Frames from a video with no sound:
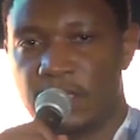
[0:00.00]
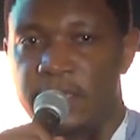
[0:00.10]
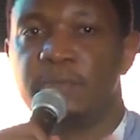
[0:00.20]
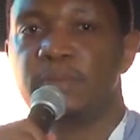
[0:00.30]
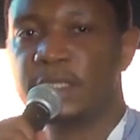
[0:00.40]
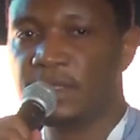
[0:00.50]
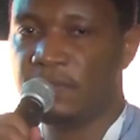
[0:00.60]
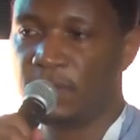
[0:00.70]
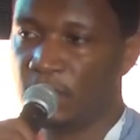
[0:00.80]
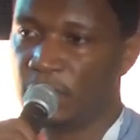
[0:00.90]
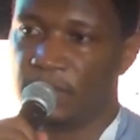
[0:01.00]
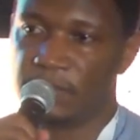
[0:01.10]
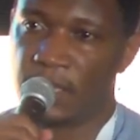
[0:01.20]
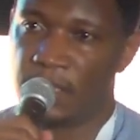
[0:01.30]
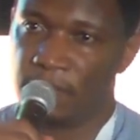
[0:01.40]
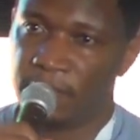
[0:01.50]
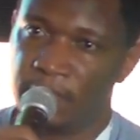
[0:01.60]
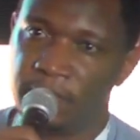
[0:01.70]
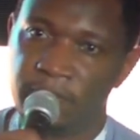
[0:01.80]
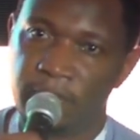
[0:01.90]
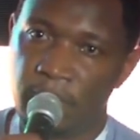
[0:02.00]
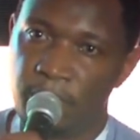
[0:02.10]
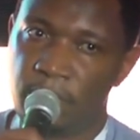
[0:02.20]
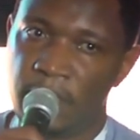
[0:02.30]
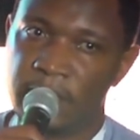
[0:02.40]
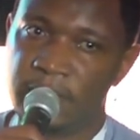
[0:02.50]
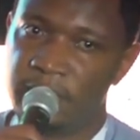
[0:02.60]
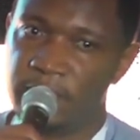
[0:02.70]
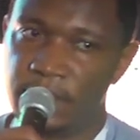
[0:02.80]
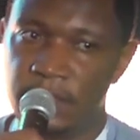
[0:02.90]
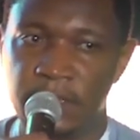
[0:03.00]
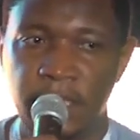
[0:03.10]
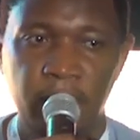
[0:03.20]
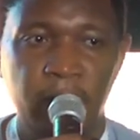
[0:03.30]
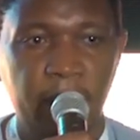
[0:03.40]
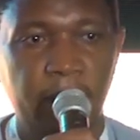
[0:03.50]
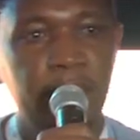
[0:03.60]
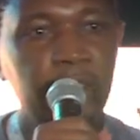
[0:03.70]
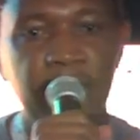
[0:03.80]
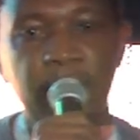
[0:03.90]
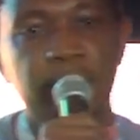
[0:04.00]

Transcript: respectively to those 5 services. And